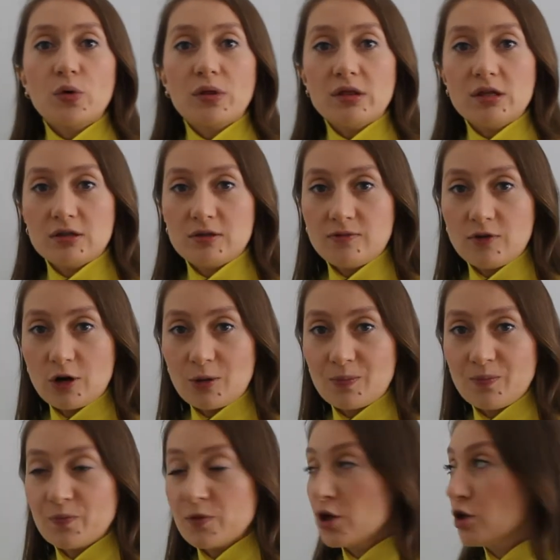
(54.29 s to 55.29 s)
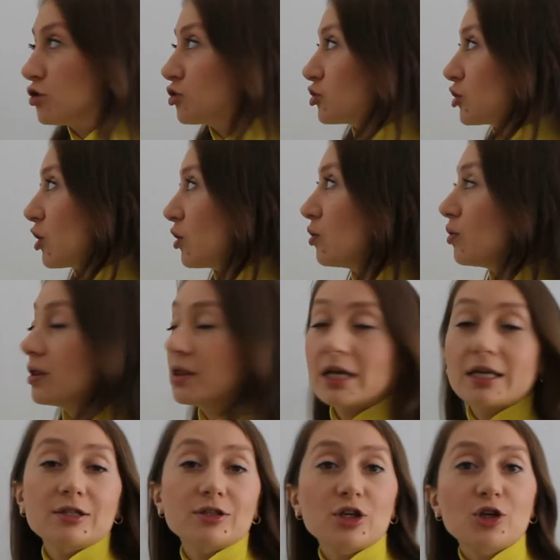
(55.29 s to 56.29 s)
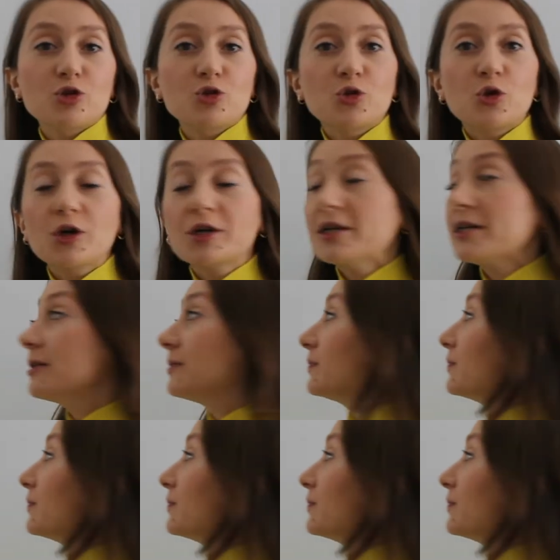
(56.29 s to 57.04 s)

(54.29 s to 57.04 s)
with this verb. So let's get started.